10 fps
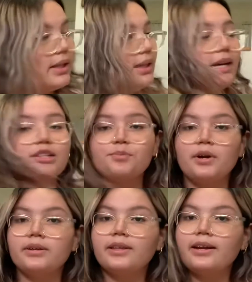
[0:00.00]
last
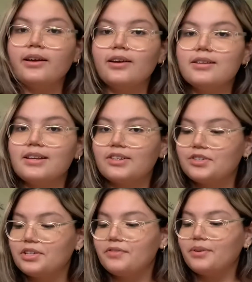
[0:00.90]
product that I got is
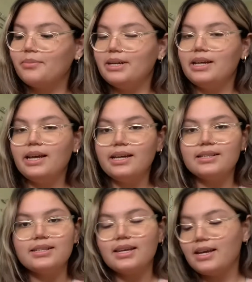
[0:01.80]
actually for me.
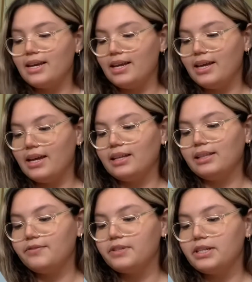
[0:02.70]
It's a
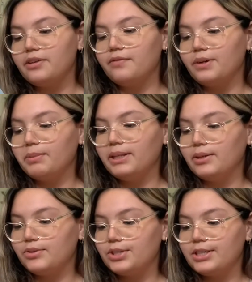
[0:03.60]
lifting and firming
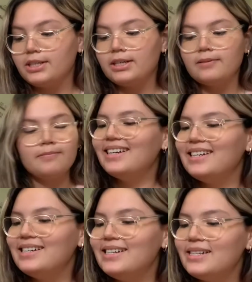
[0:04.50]
lotion.
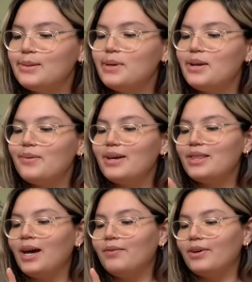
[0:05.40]
It's made with
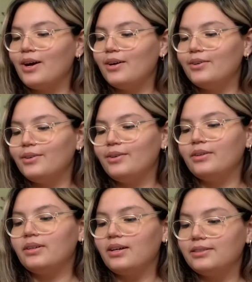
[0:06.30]

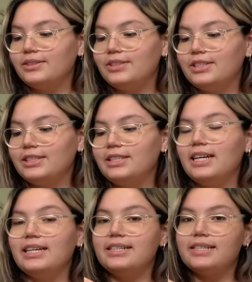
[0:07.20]
avocado, collagen,
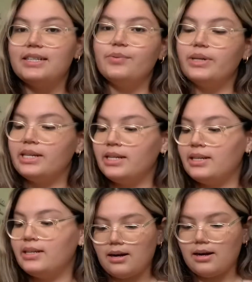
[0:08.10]
and seaweed.
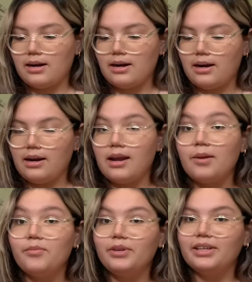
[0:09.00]

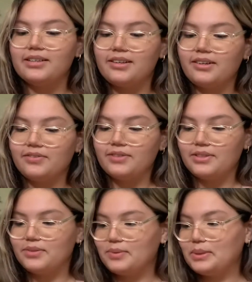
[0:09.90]
I'm really excited for
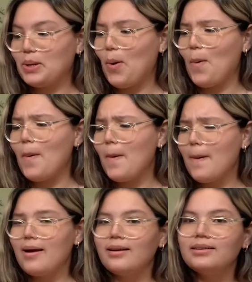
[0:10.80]
this one.
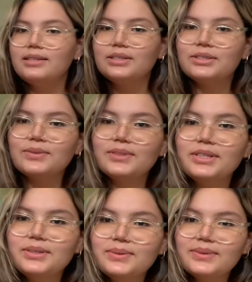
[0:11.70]
It looks so
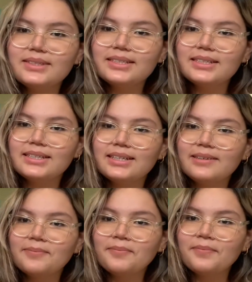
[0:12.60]

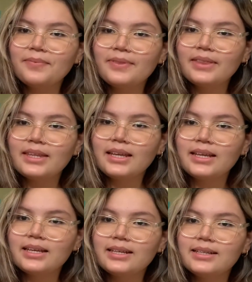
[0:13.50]
cute.
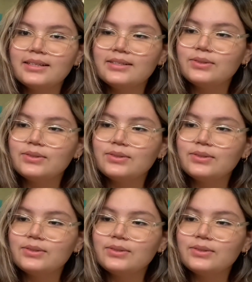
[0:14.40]
So